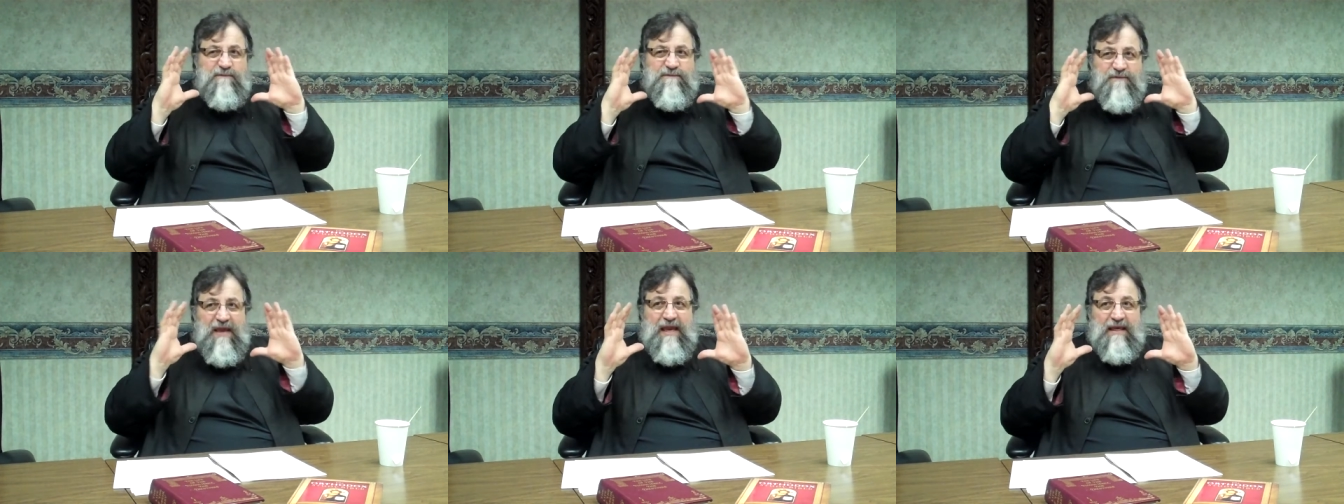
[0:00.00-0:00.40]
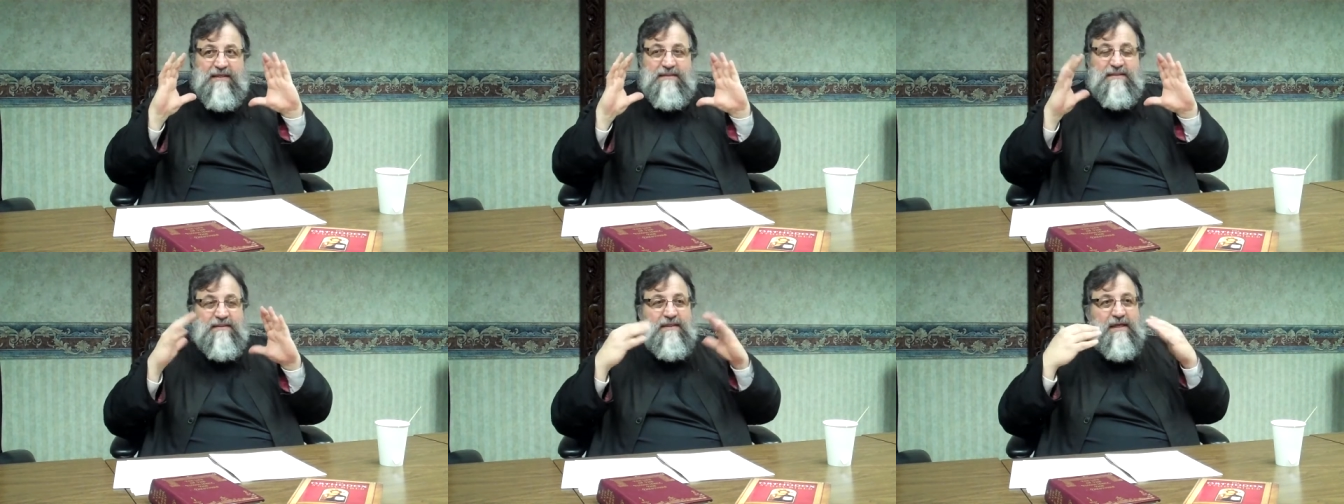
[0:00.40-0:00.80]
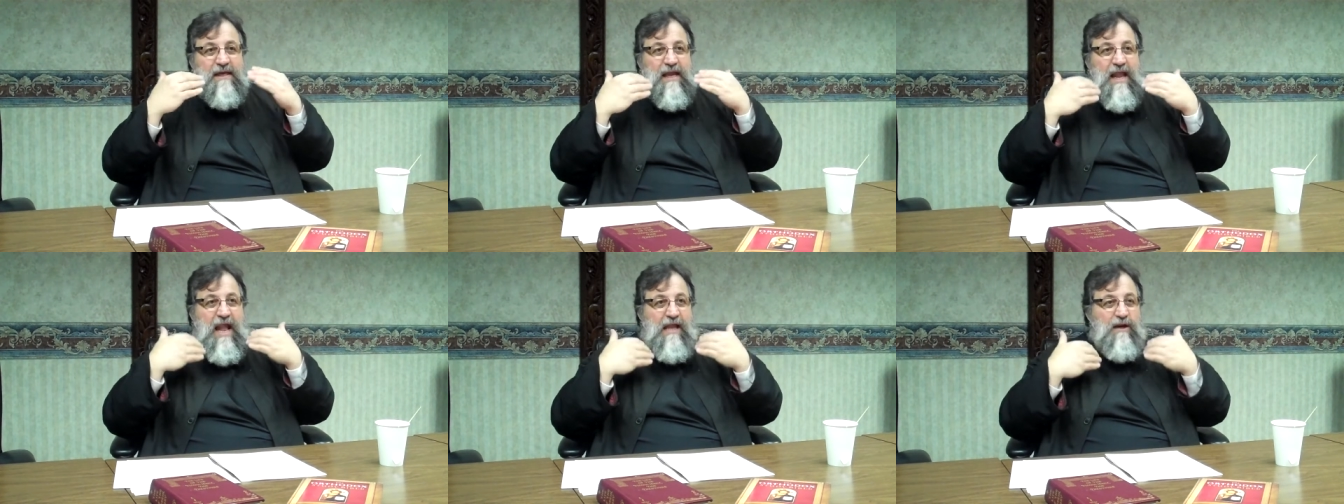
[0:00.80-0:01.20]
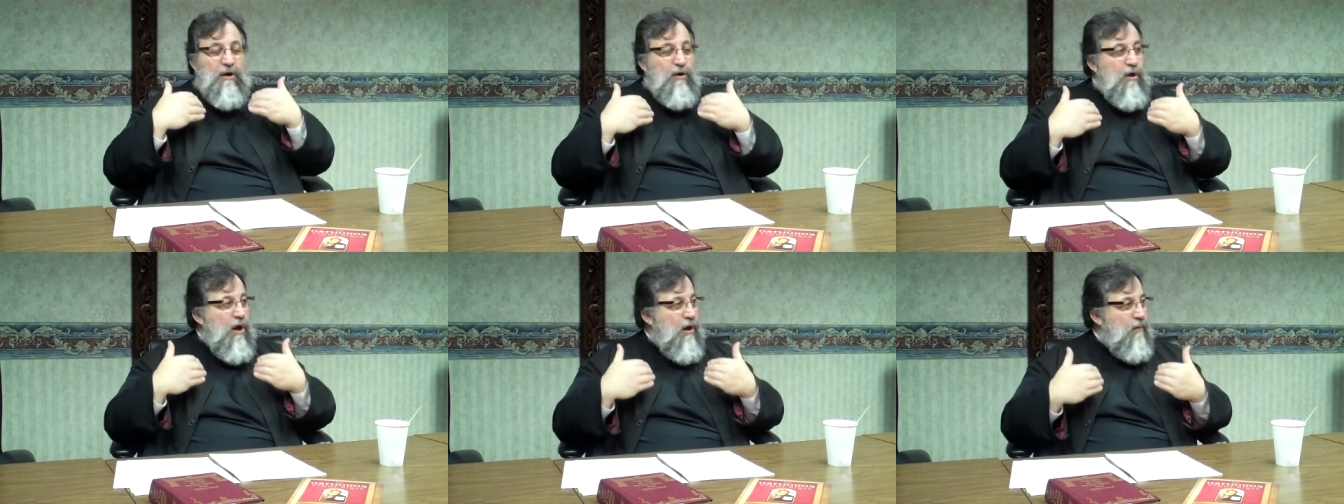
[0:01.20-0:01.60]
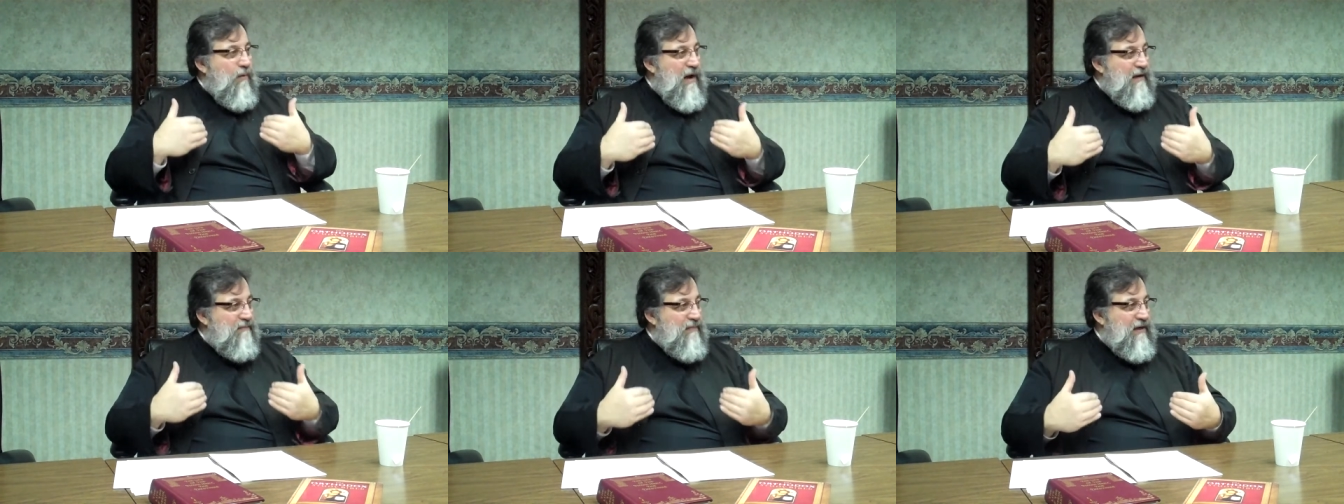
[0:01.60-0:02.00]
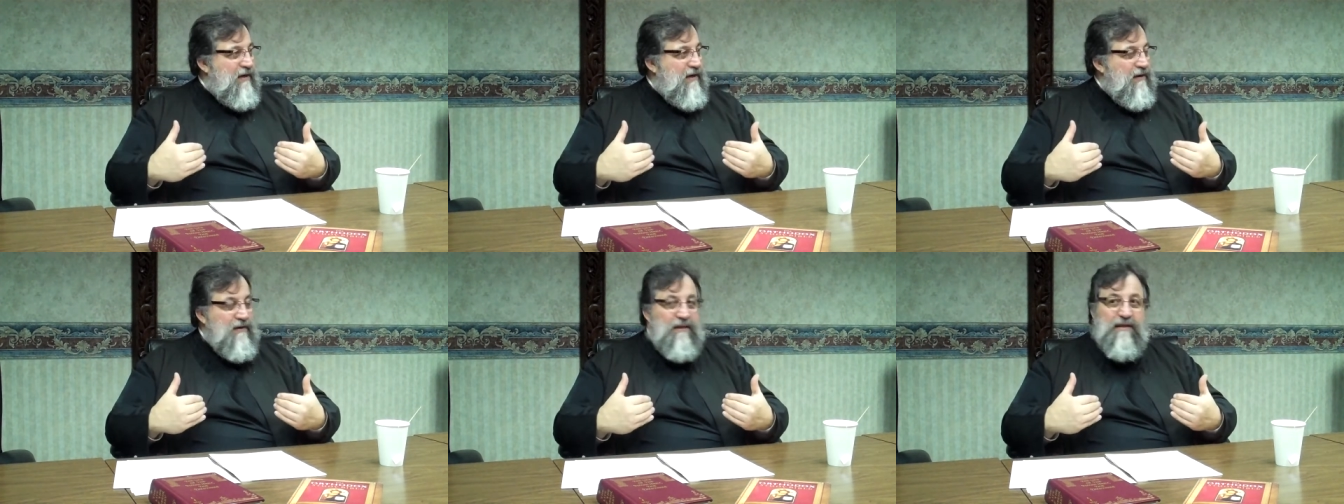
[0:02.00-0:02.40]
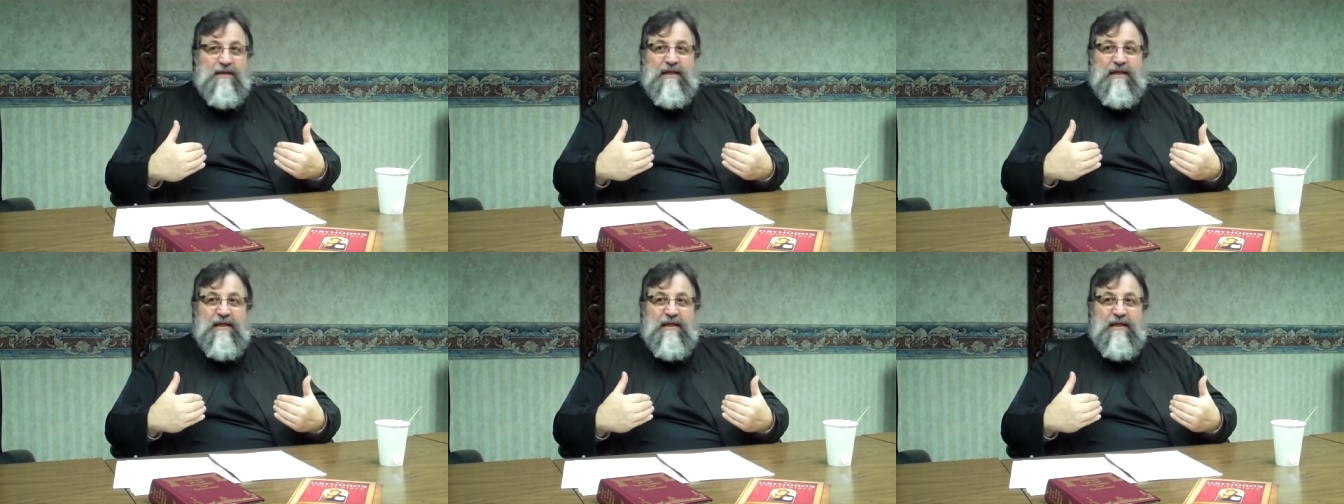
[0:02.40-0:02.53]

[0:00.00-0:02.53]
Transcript: face and a long white beard.